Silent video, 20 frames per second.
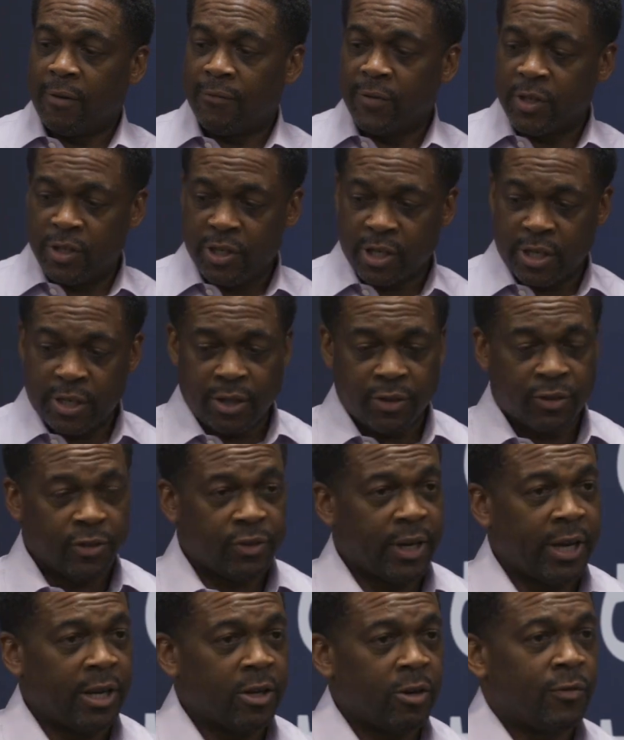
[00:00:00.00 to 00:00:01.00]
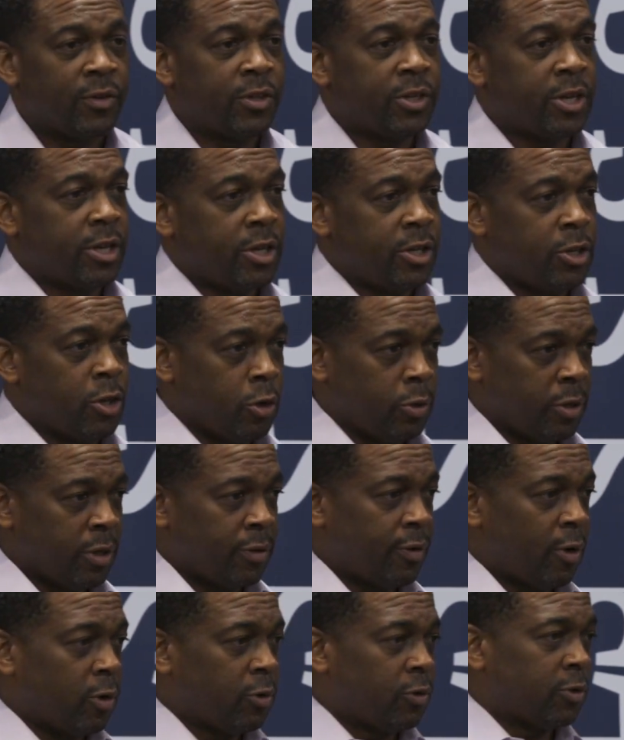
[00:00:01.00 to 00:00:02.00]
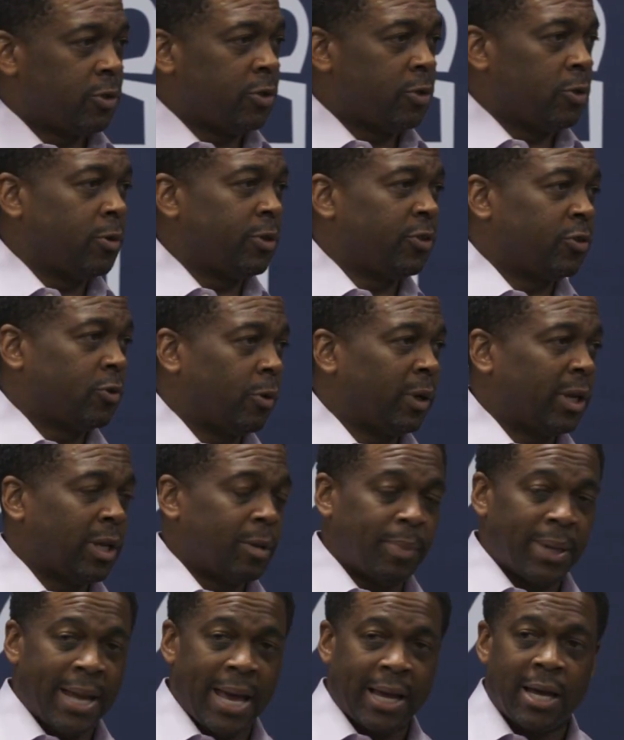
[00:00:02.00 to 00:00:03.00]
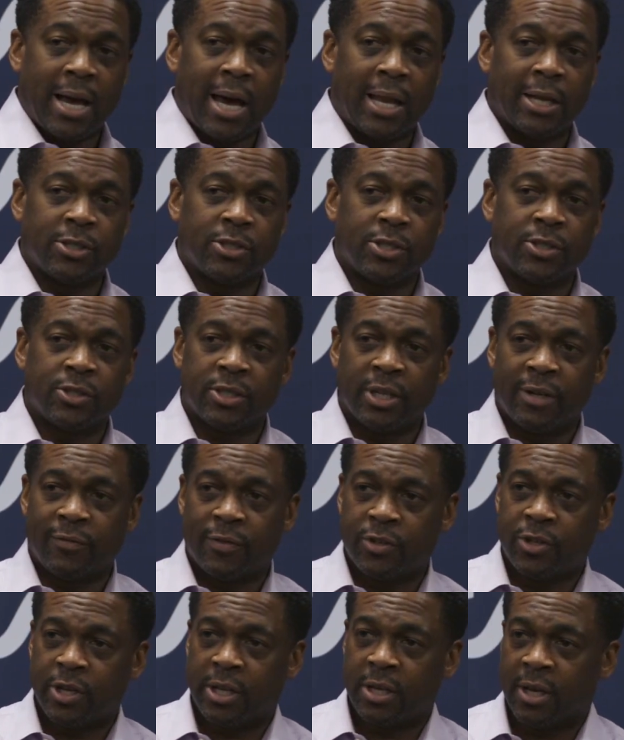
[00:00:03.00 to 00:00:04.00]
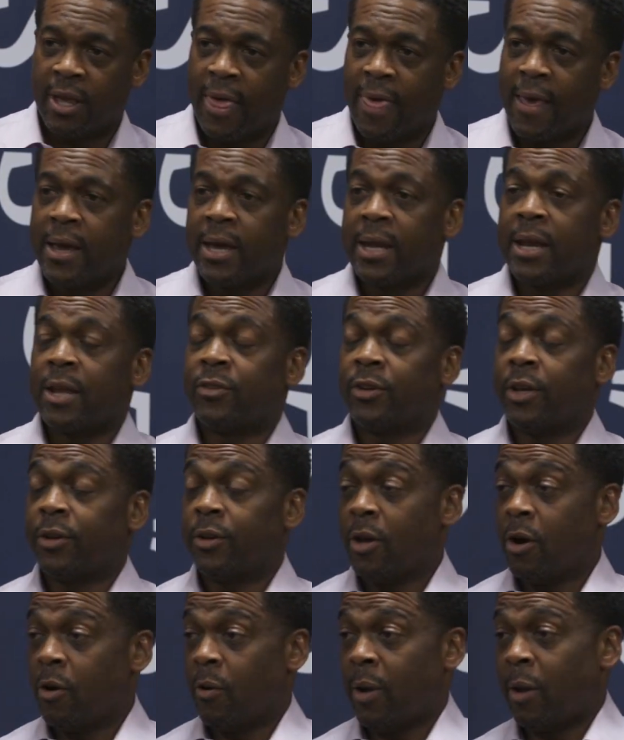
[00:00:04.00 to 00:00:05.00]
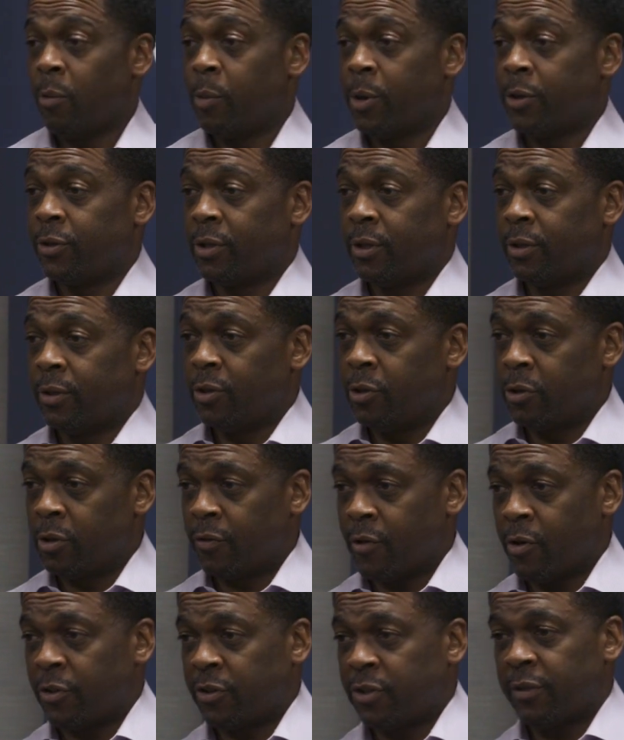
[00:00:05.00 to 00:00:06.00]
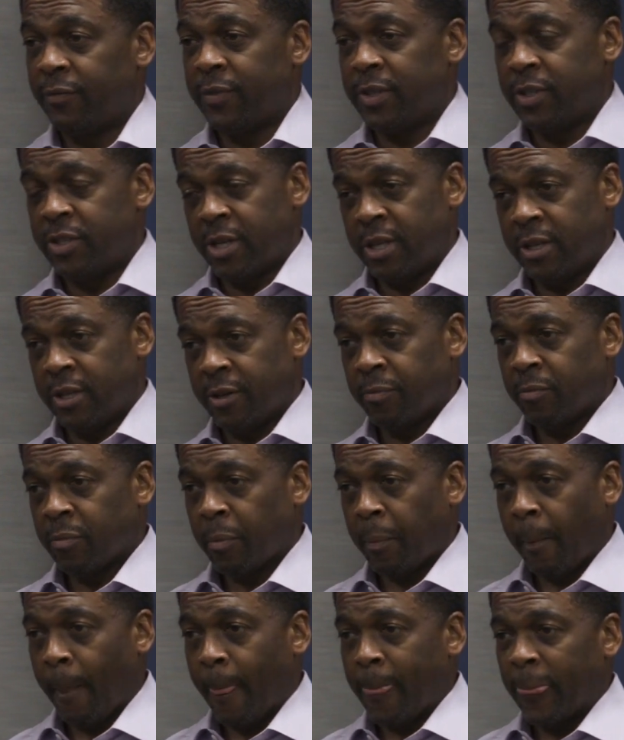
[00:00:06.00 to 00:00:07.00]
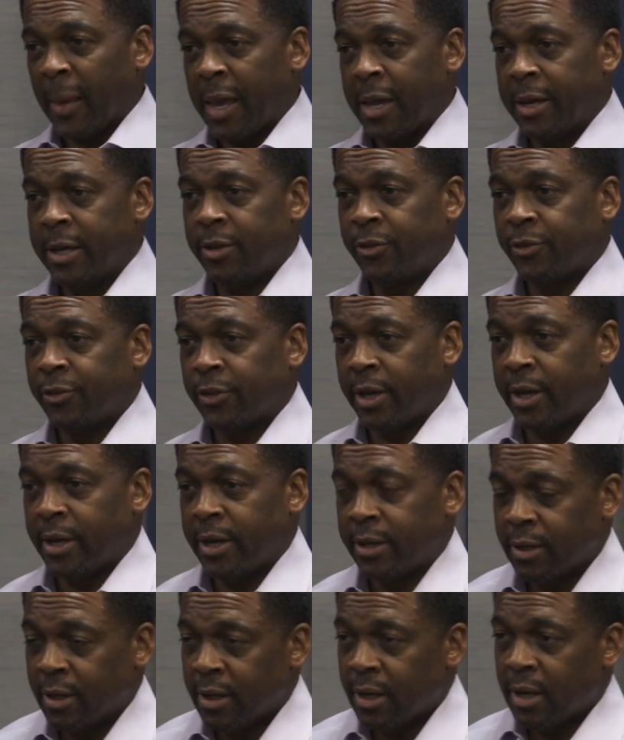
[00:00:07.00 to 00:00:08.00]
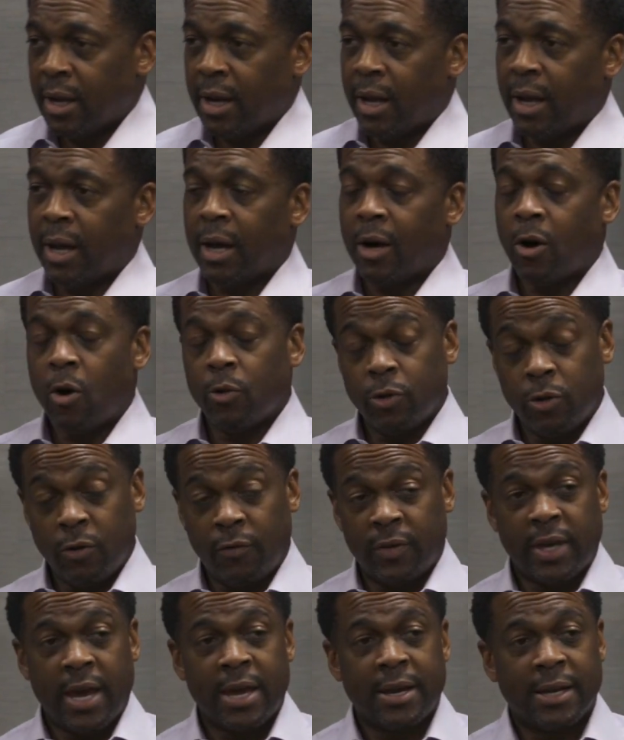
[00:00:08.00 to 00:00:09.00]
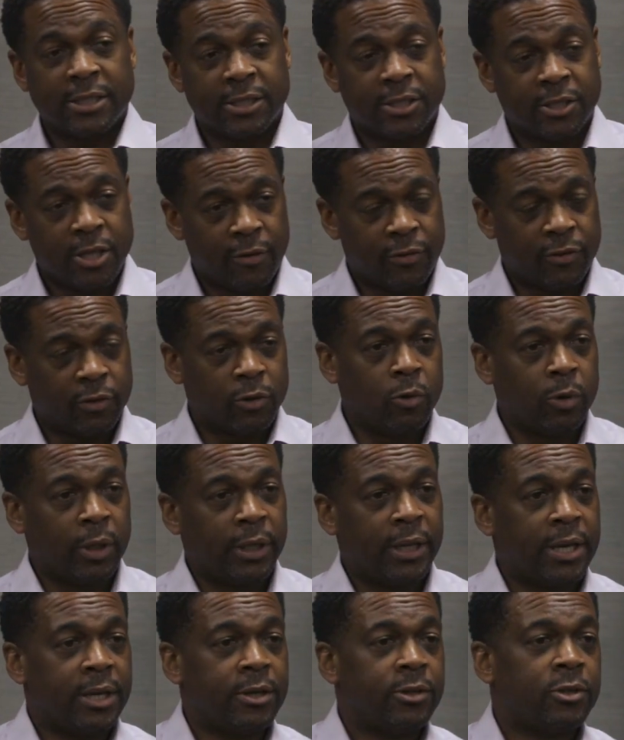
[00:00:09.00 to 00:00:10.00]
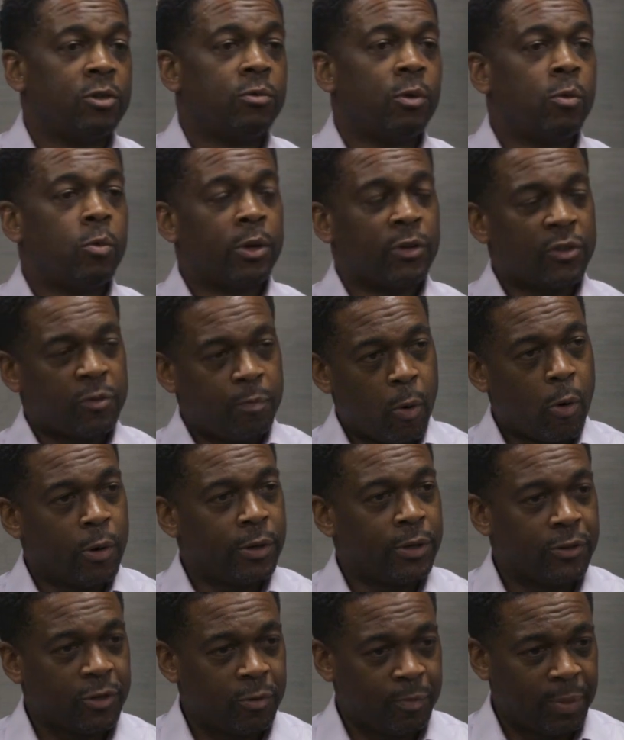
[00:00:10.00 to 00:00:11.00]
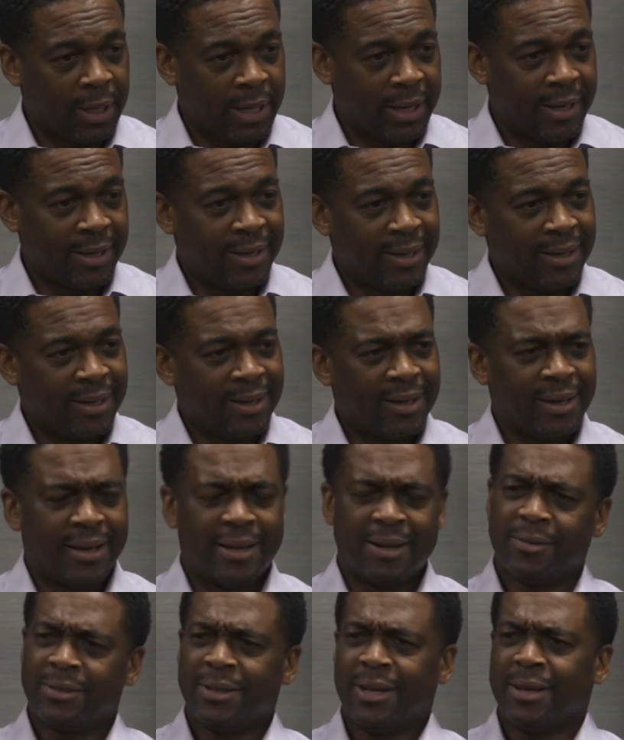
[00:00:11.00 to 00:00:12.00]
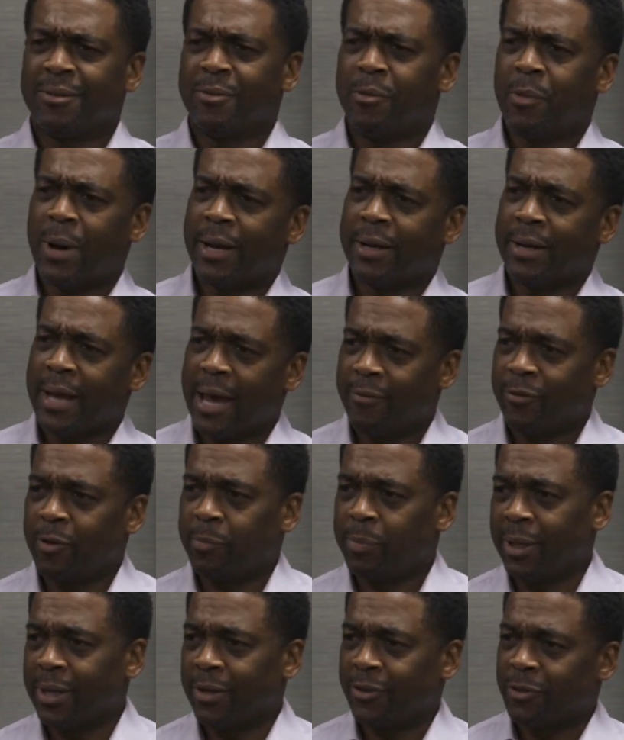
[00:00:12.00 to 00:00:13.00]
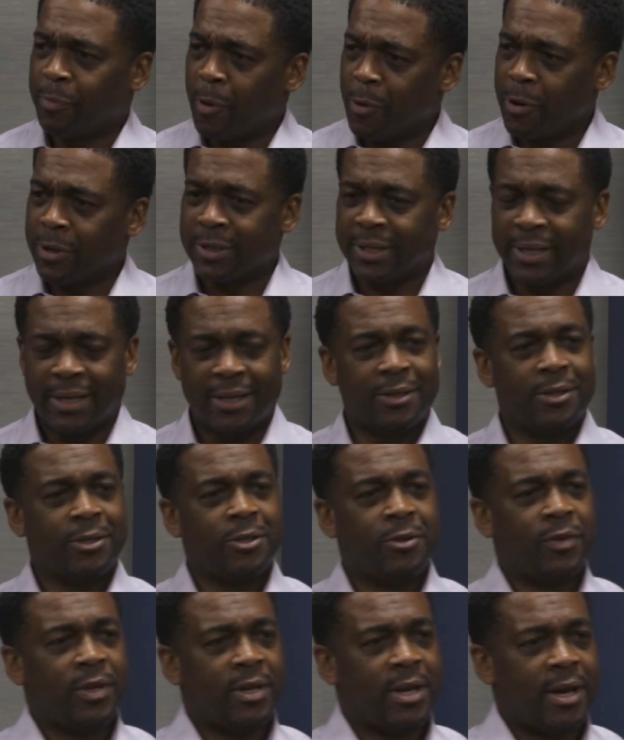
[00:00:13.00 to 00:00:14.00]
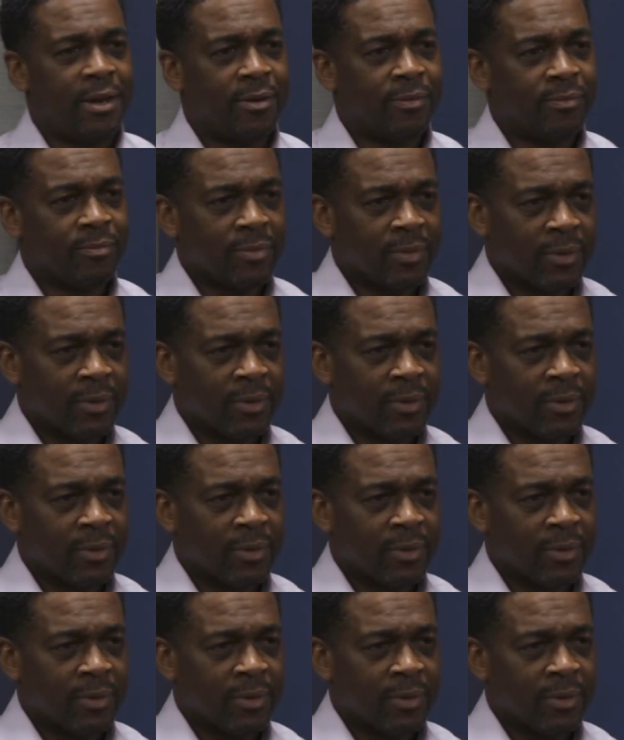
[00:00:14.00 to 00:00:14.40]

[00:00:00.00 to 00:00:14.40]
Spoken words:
Virginia State or Virginia Union. Those are two historically black colleges in Virginia. And I said, no, I went to University of Virginia. And he said, oh, UVA, that's a tough school to get into. Well, what sport did you play? And I was like, why did I have to play a sport to get into UVA?